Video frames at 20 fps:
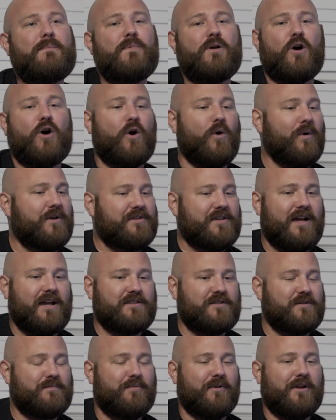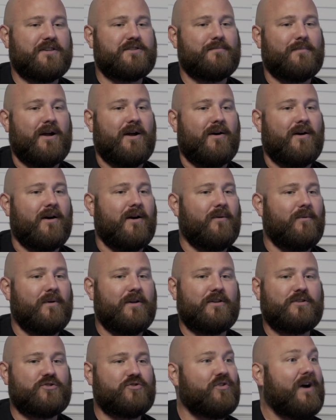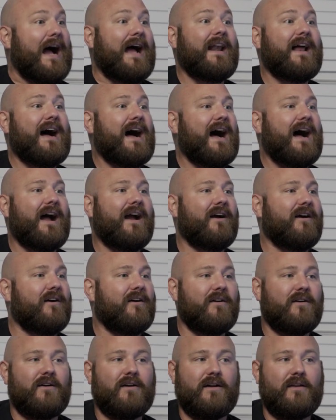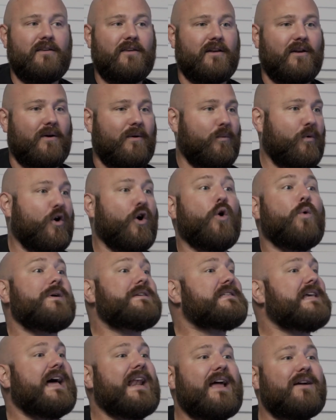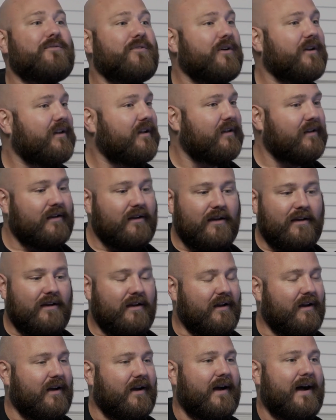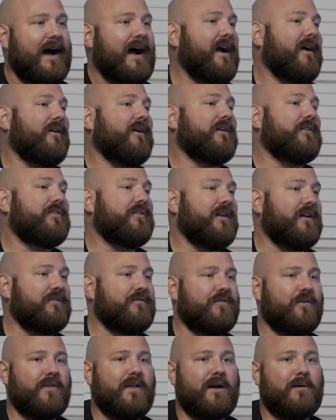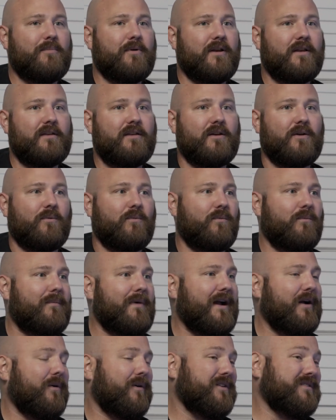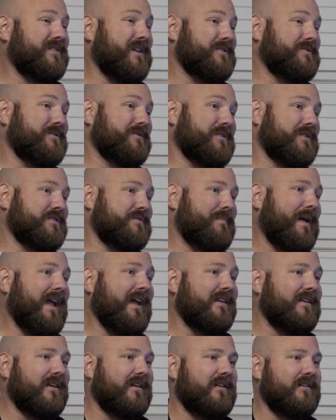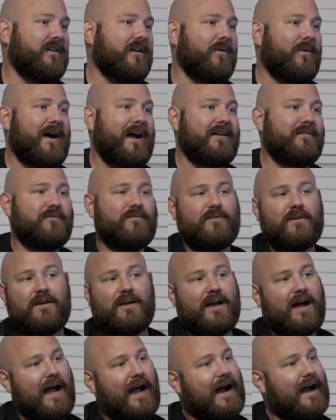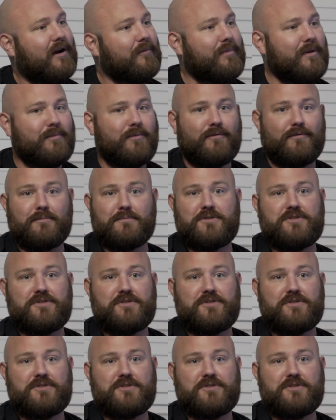Always has this place in my heart. We try to hire. We're always at every hiring thing for there. But my organization's expanded. I hire people from